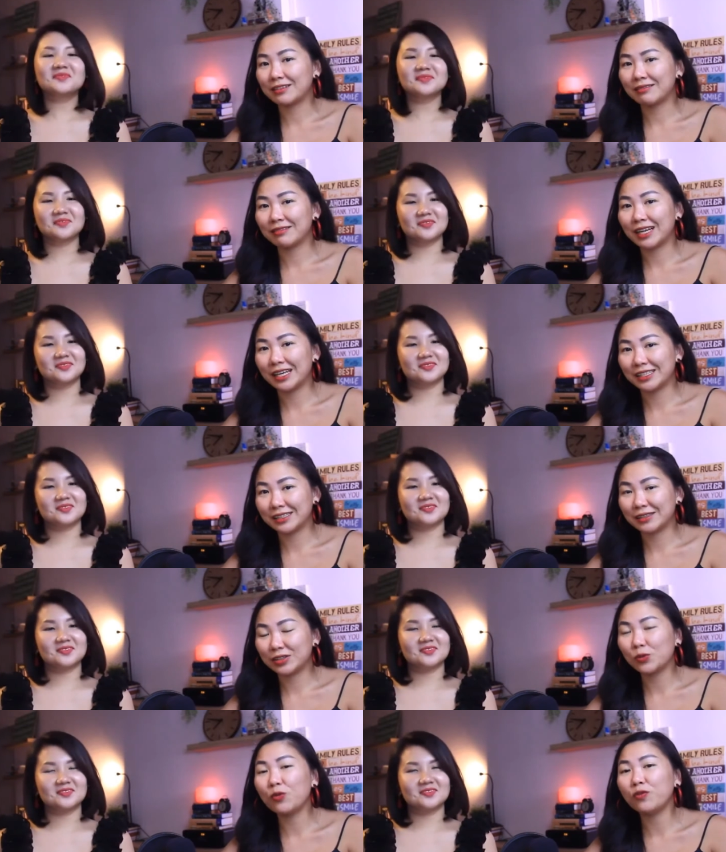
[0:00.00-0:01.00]
Speaker 1: a
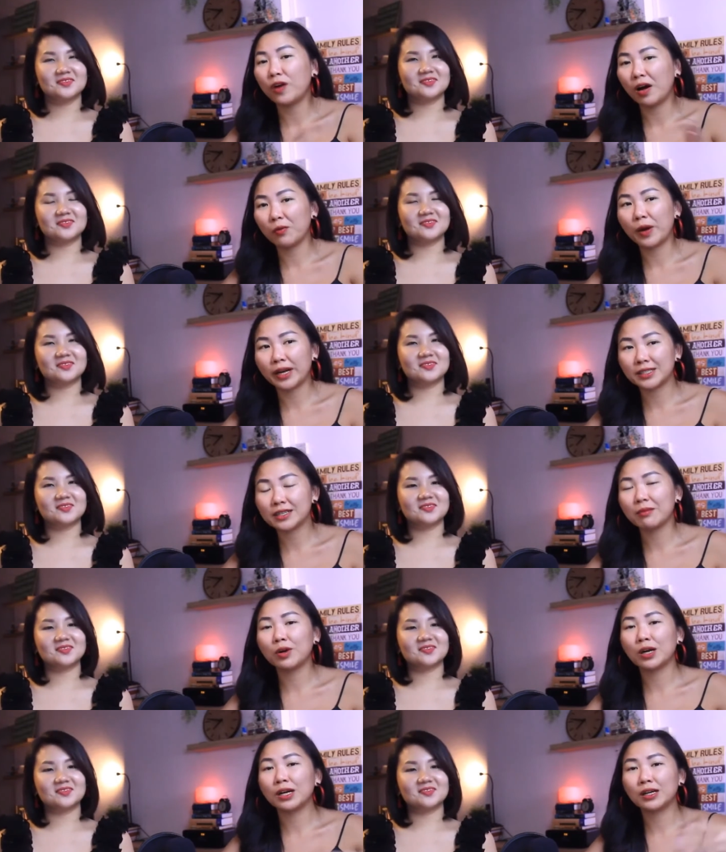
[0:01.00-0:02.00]
it's too far when
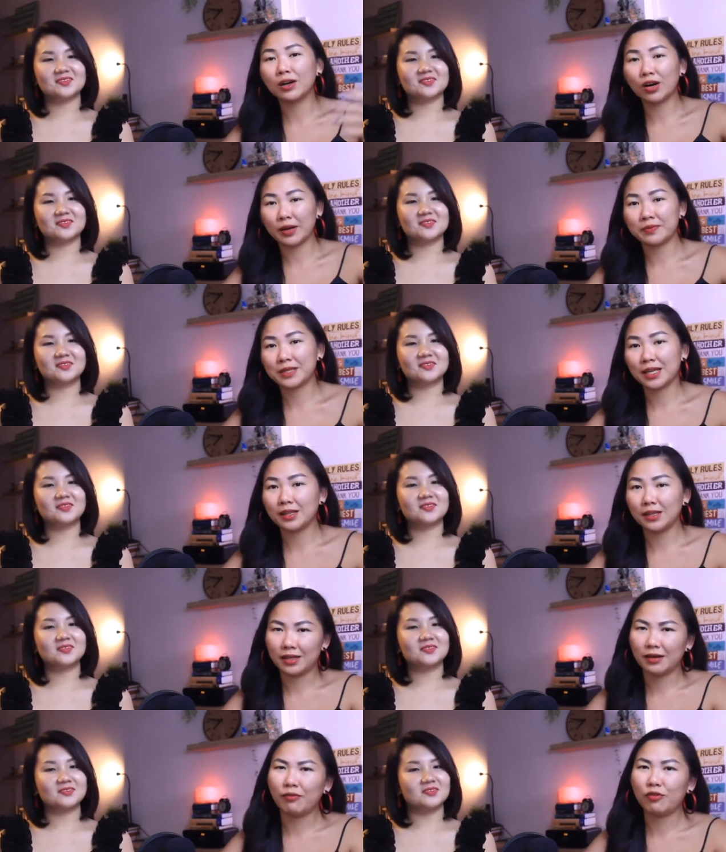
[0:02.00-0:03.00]
someone not
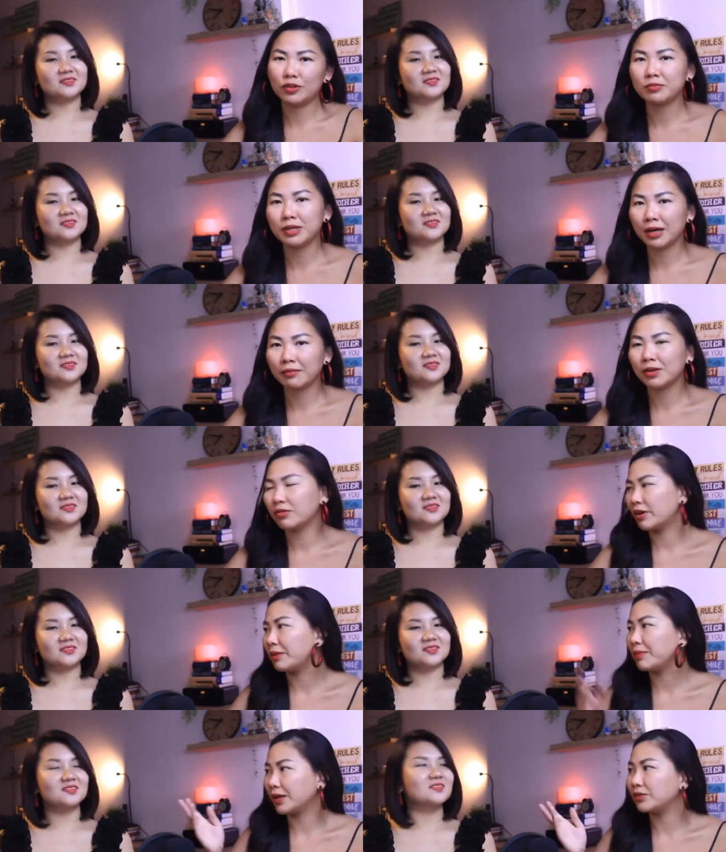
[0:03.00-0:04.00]
accepted they of course become a
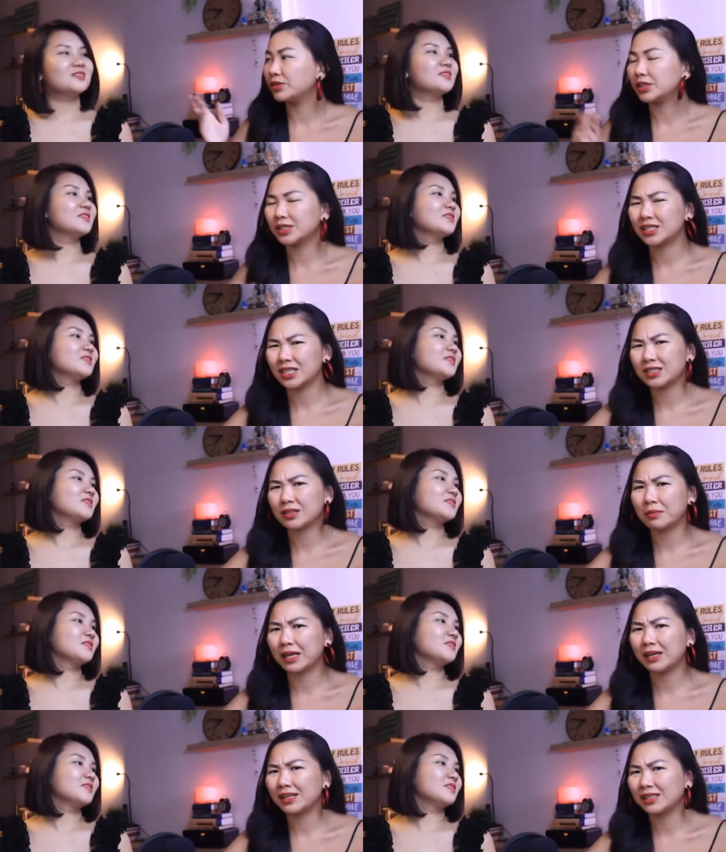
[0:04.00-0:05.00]
rape like you just
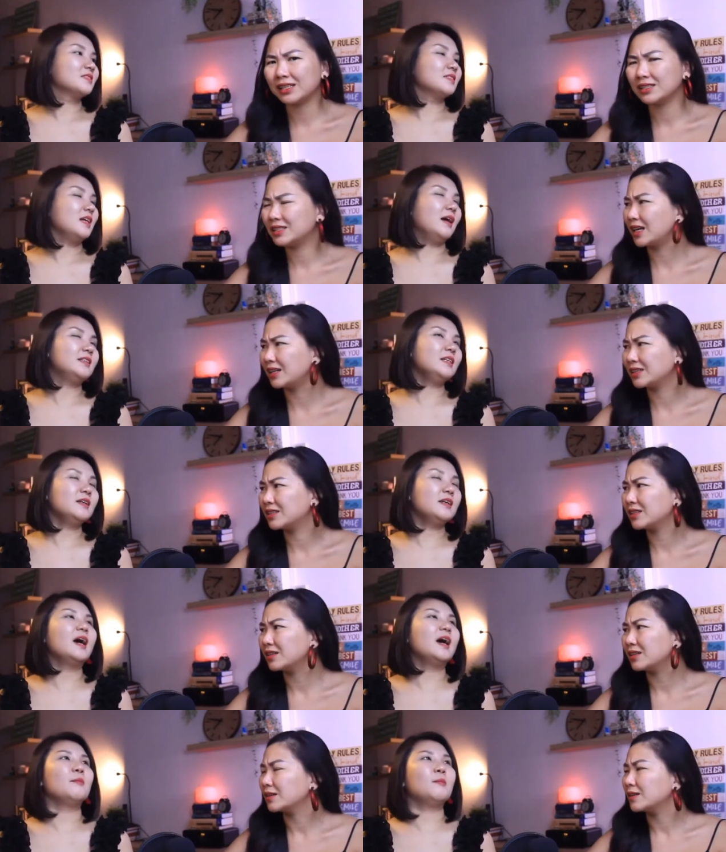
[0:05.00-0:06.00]
explained in this case. I
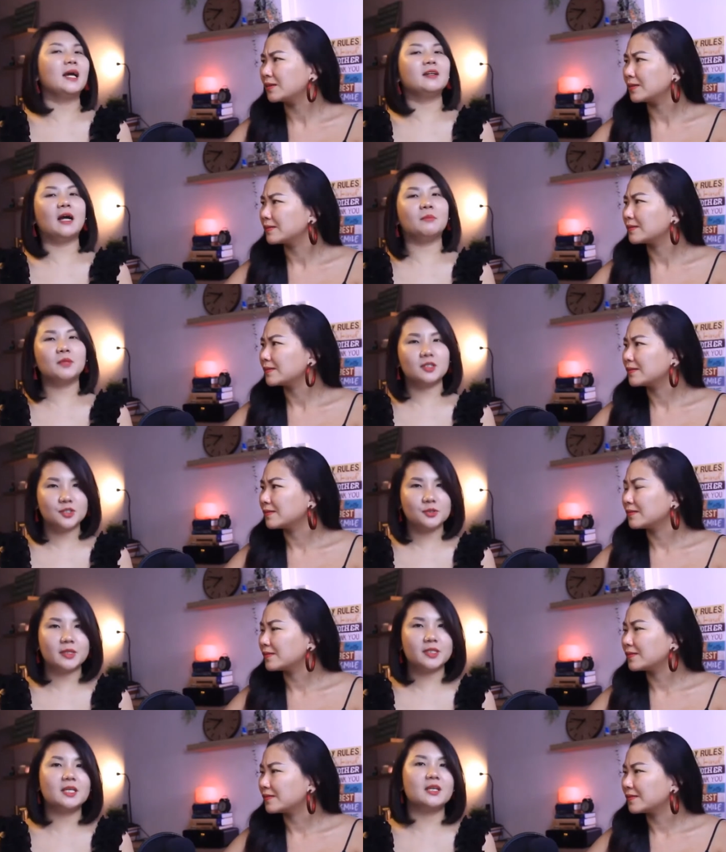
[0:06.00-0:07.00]
think yeah,
Speaker 2: but I, I'm not
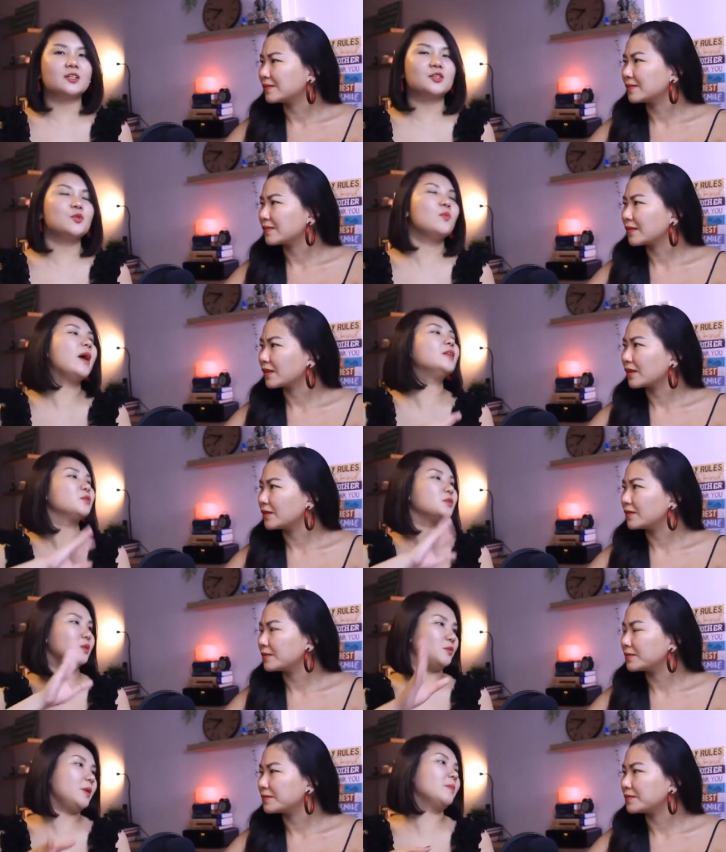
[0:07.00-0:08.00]
sure whether he actually went
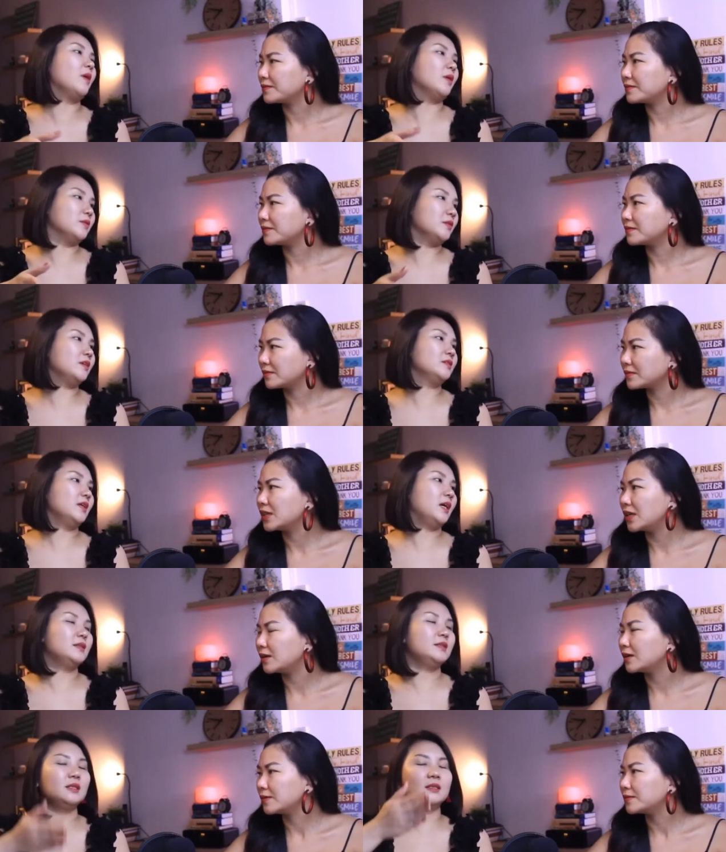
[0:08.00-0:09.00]
to the rape or not.
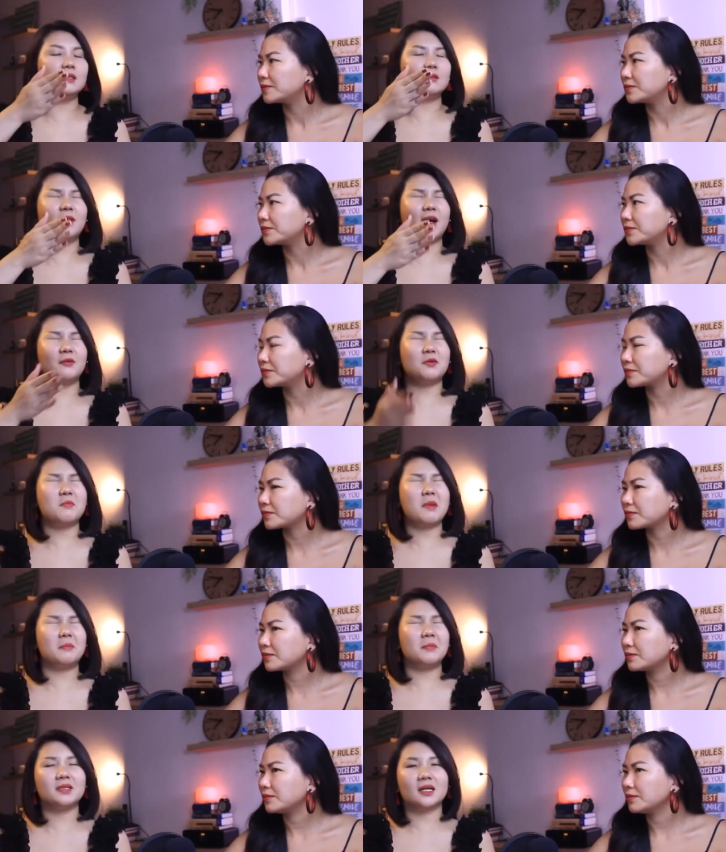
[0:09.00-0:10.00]
Yeah. I think if I
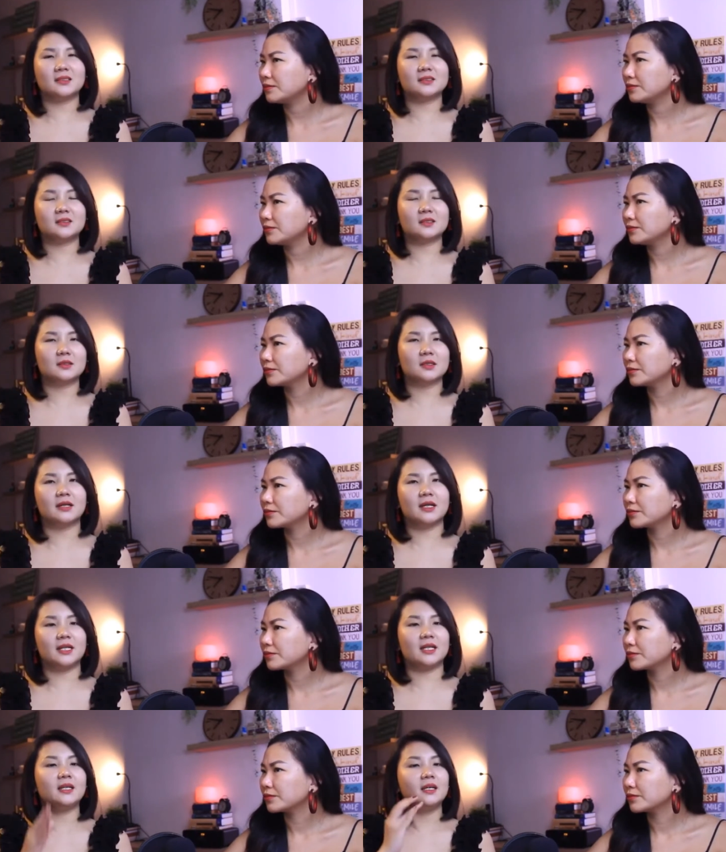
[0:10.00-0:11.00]
remember the article
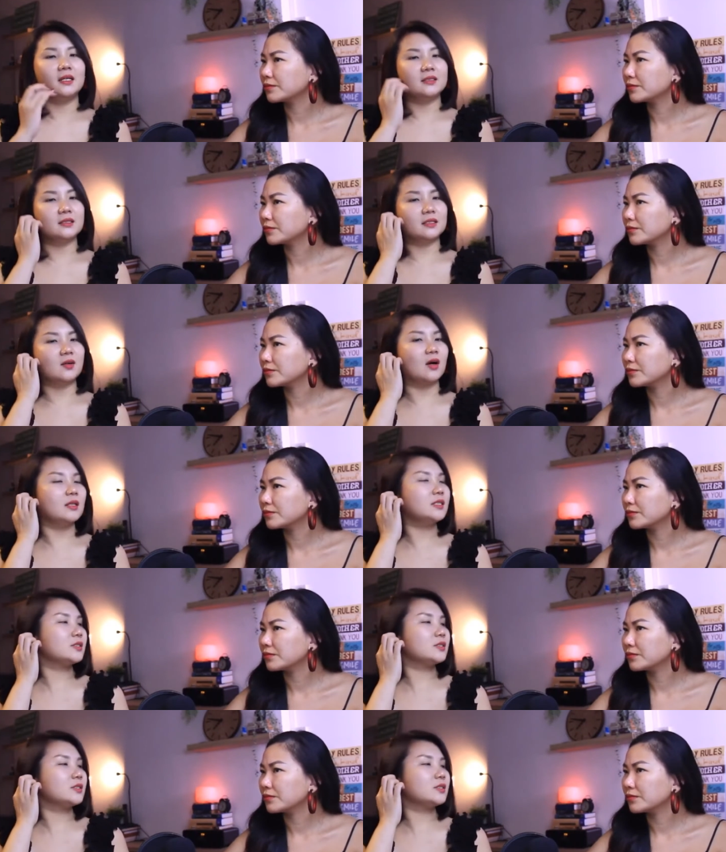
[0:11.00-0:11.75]
correctly, the colleague